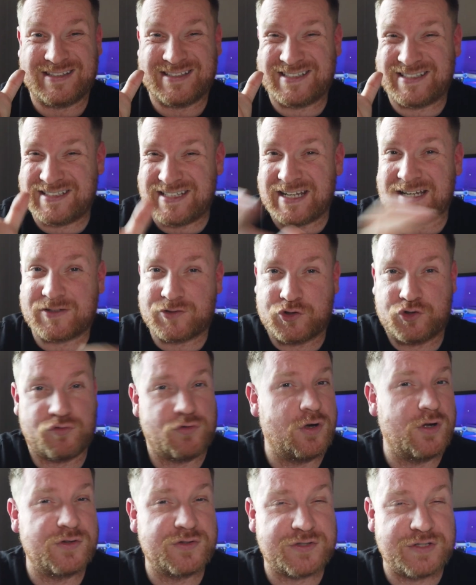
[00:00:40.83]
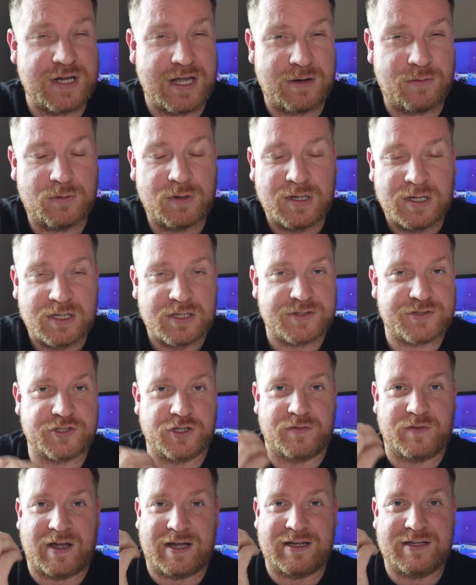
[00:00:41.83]
6 drones now.
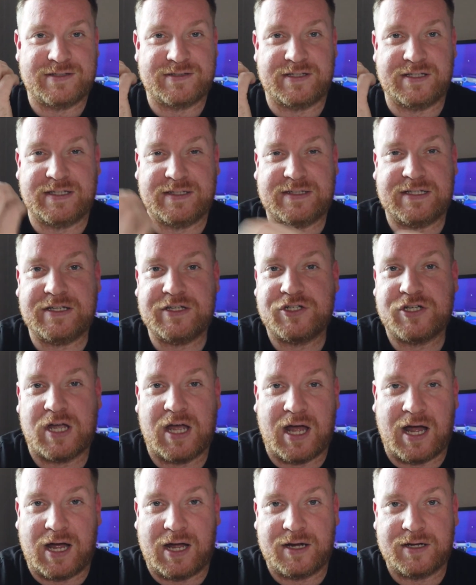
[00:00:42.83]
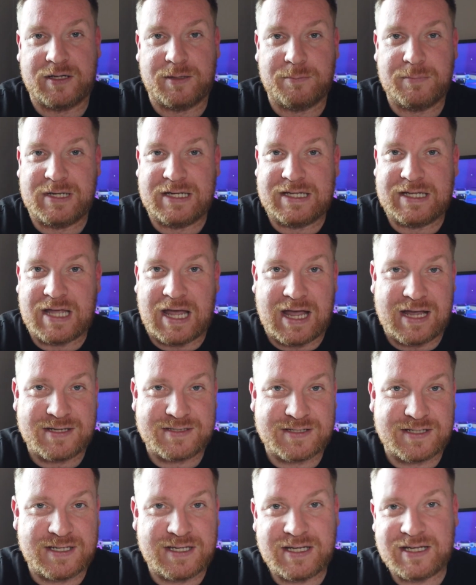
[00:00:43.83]
So that is the DJI Mini
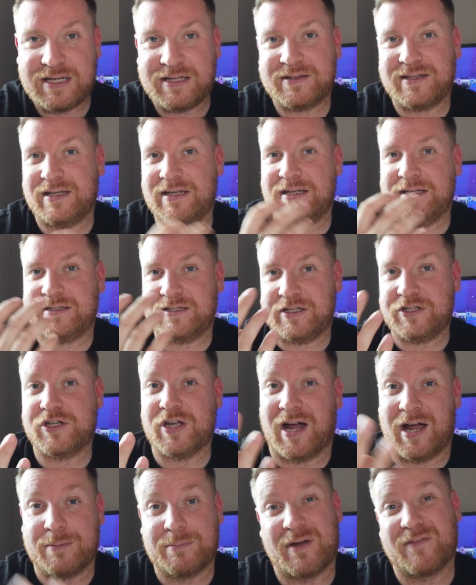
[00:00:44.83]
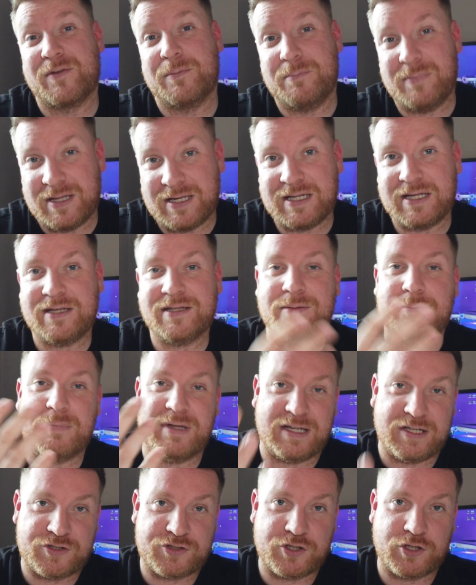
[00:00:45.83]
SE, the DJI Mavic Mini, the
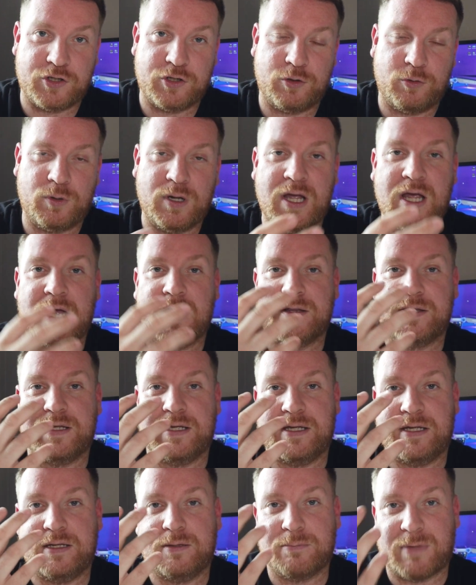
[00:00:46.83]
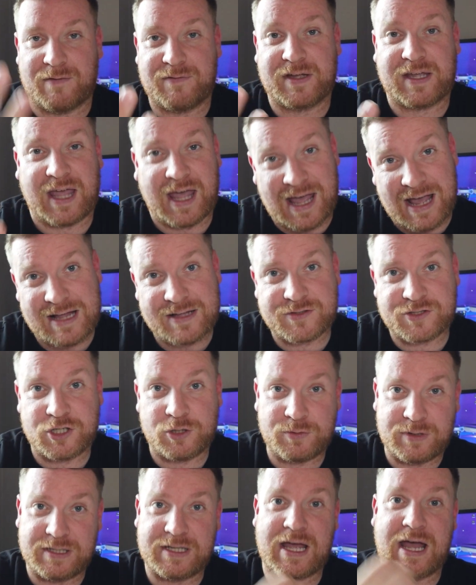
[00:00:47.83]
Mini 2, the Mavic Air
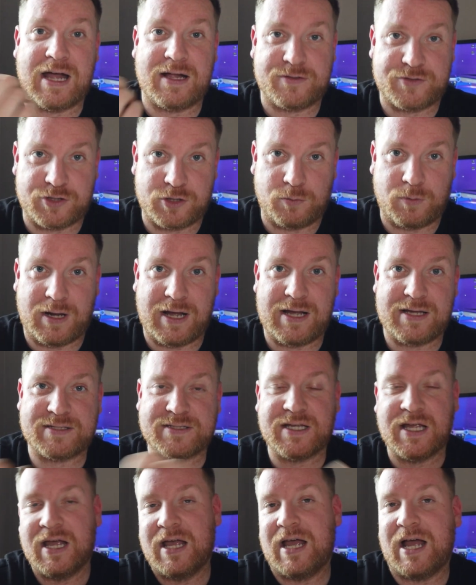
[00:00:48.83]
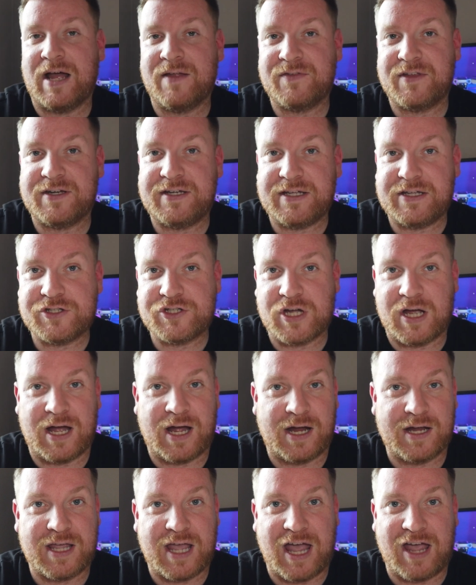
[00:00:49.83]
2, the Air 2S, and the
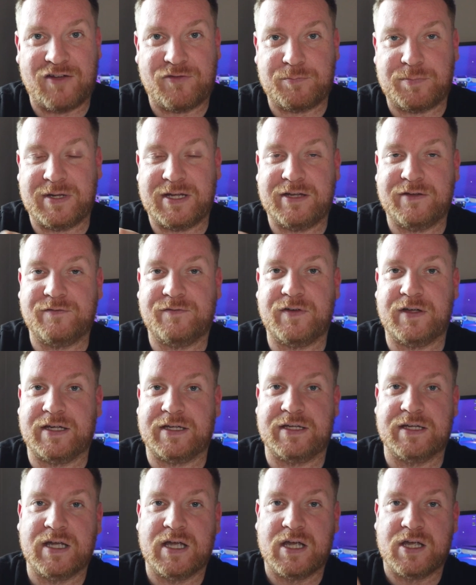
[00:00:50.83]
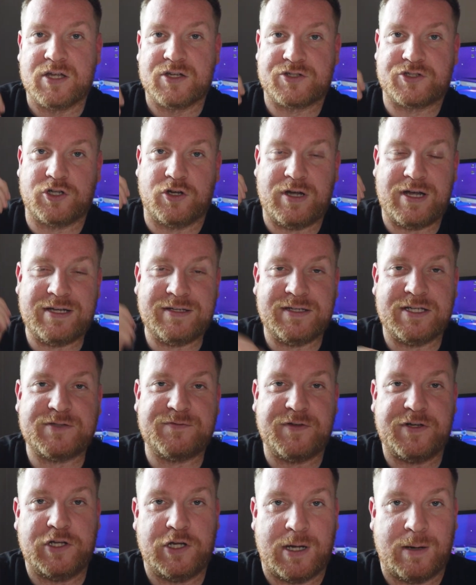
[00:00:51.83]
DJI FPV. So in
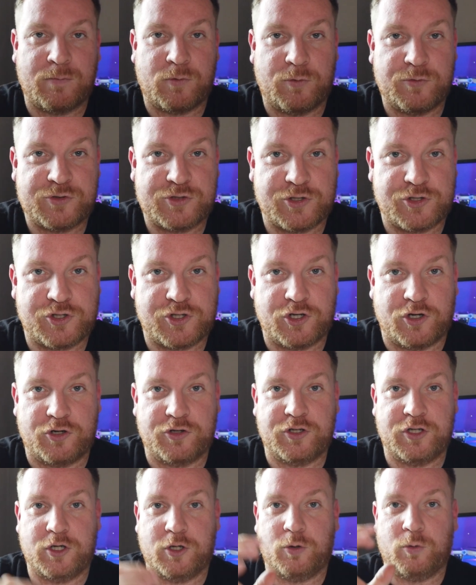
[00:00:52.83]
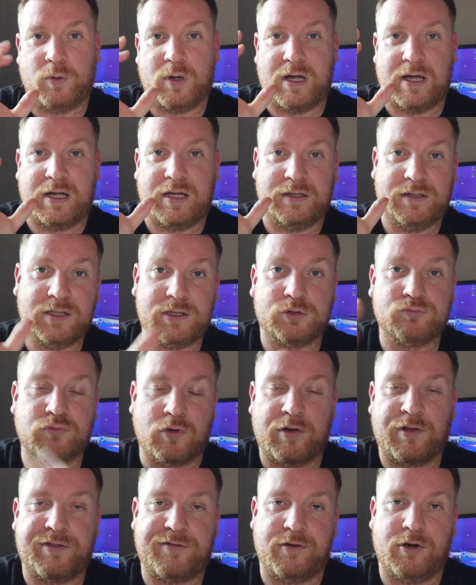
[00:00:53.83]
this video, I'm going to show you a little
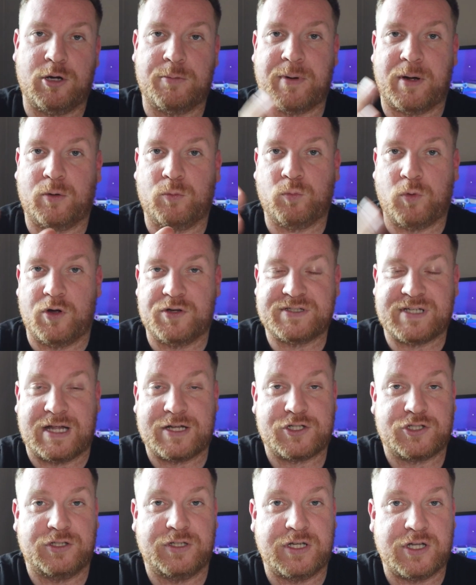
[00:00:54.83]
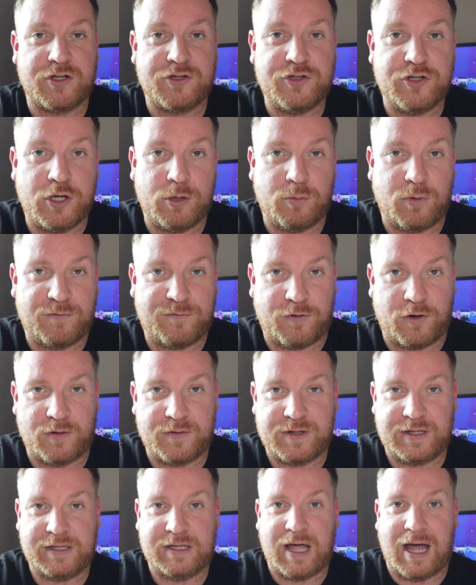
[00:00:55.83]
run through about what's actually new
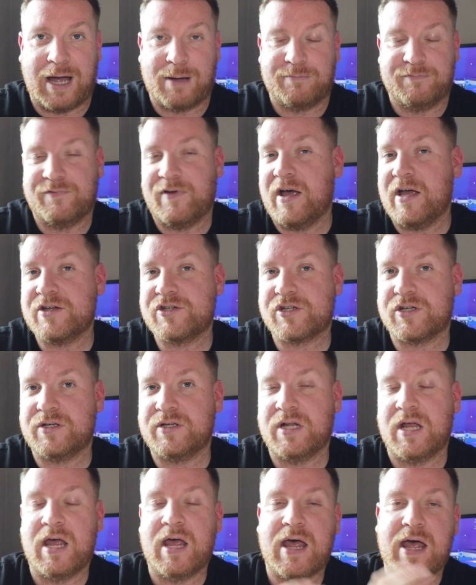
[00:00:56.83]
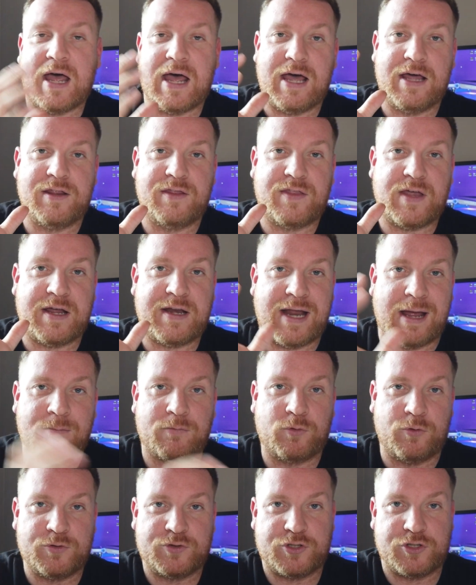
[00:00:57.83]
for the app version. And then
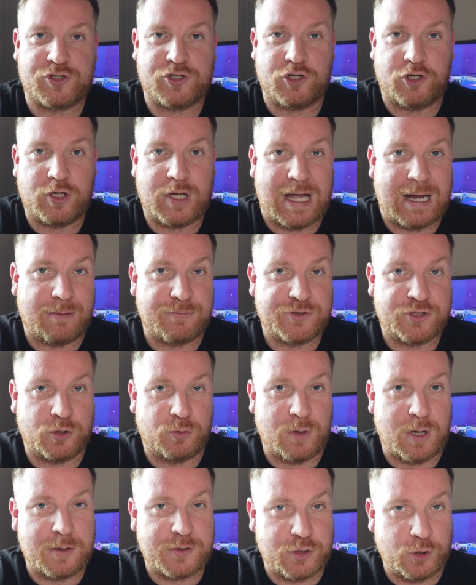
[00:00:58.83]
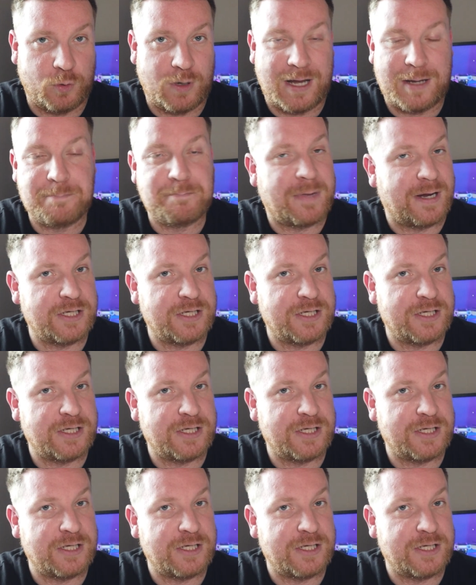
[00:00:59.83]
I'm going to show you how to do a